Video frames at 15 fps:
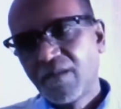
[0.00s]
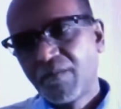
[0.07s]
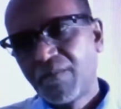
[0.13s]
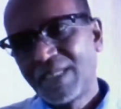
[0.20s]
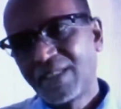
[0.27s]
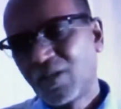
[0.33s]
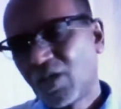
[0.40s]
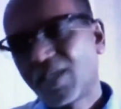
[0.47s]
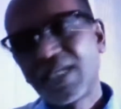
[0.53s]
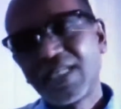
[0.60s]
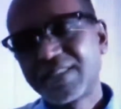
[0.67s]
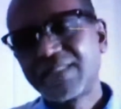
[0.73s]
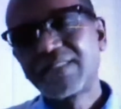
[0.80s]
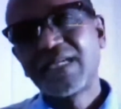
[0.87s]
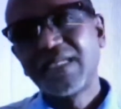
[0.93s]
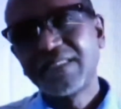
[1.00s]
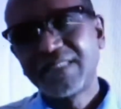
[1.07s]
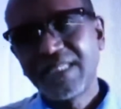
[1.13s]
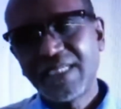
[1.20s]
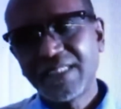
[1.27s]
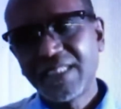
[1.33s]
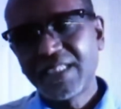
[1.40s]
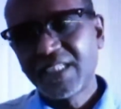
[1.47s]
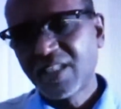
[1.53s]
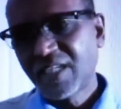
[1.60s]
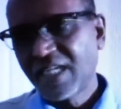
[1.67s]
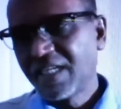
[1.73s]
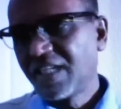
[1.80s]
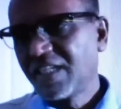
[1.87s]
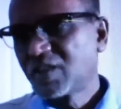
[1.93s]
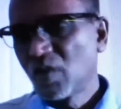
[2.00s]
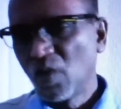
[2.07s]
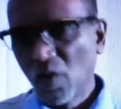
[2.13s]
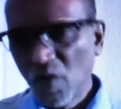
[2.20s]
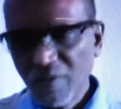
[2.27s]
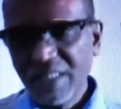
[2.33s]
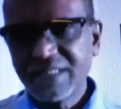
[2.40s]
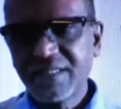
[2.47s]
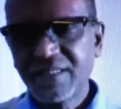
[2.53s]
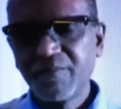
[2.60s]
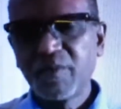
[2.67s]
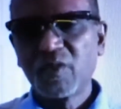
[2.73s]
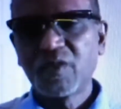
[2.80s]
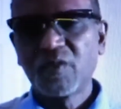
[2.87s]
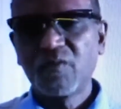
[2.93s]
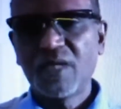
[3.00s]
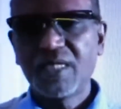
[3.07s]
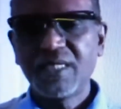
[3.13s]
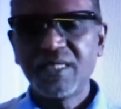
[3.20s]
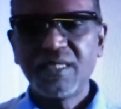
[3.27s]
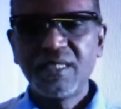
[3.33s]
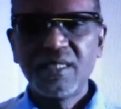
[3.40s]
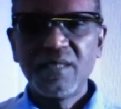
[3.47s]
but not necessarily saying that the triangulation always an important one.